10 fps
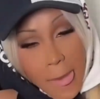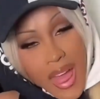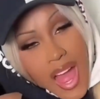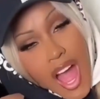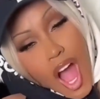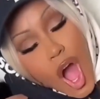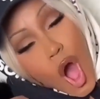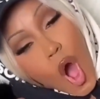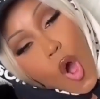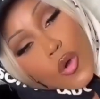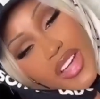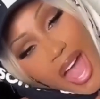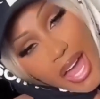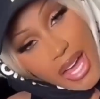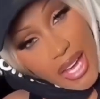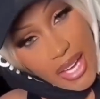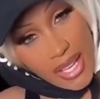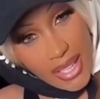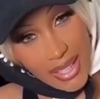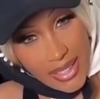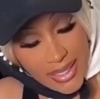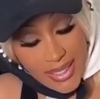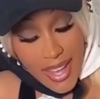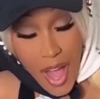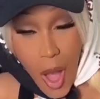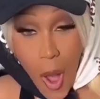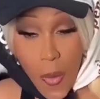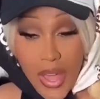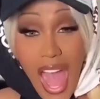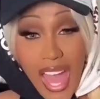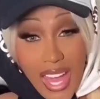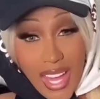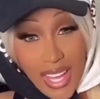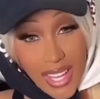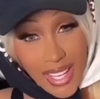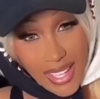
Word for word: finally, Cardi B has decided to leave Offset, and has